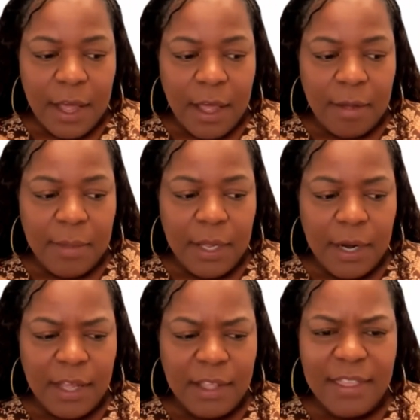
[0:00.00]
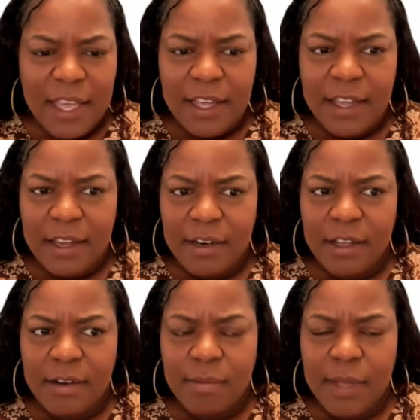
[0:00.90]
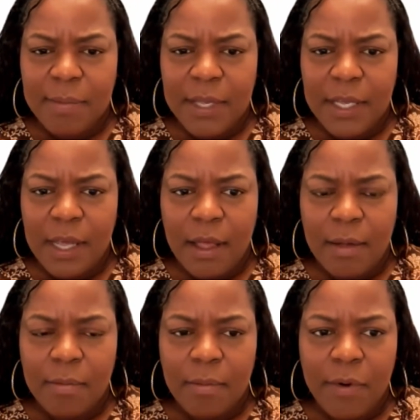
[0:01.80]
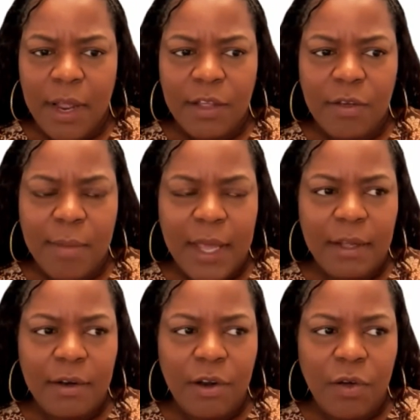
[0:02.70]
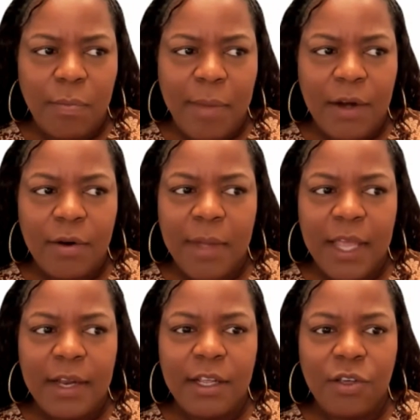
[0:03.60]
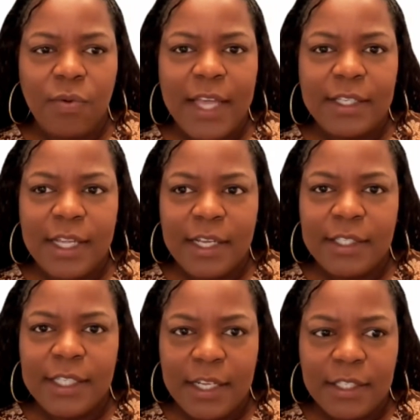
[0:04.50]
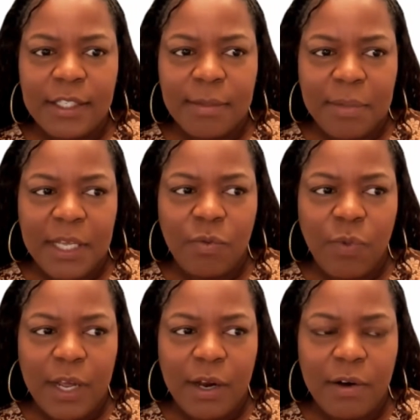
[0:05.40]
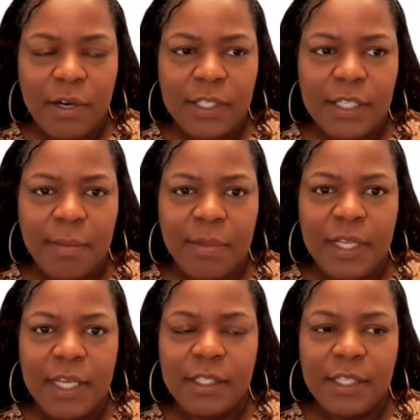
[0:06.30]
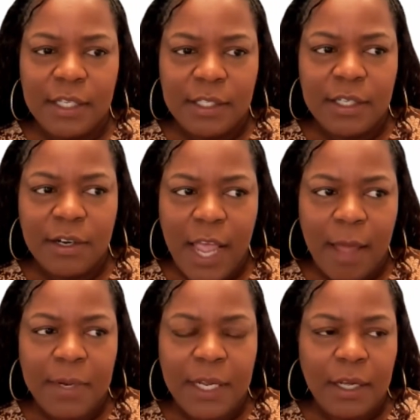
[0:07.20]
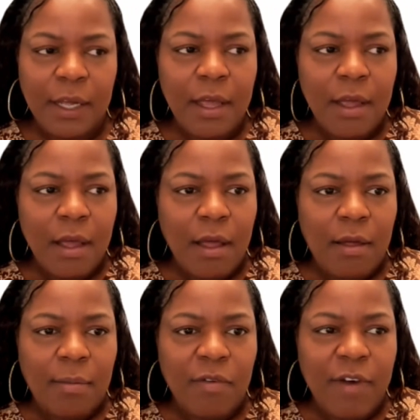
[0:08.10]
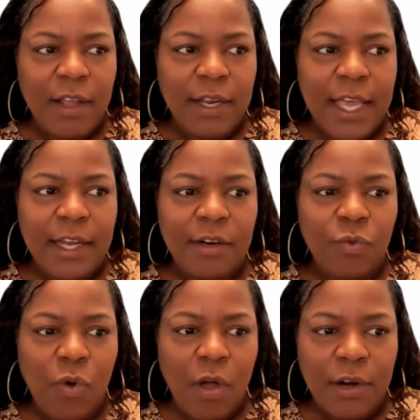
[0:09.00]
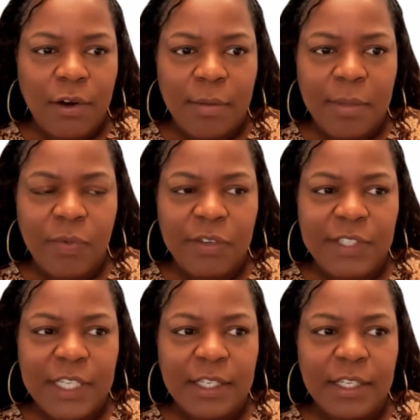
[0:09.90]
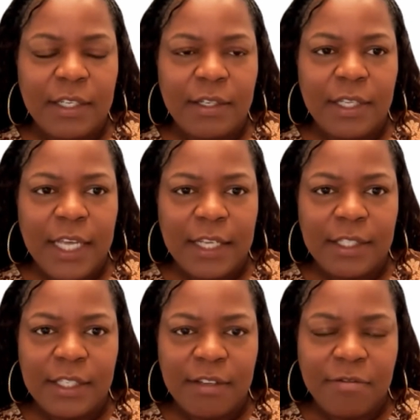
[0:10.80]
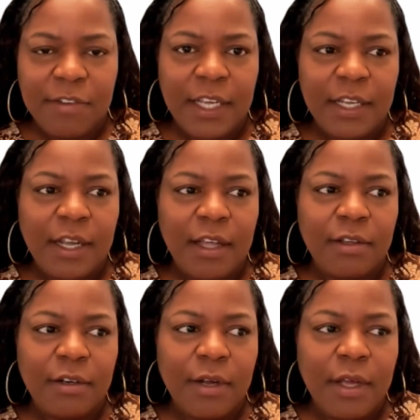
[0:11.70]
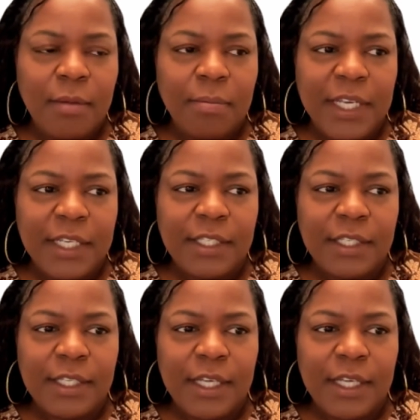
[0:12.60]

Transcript: And I think, and maybe Brett, you might know better, but in the US, that tends to be where some of the incidents are happening around lead and water. I mean, we've seen the cases in Flint and other places.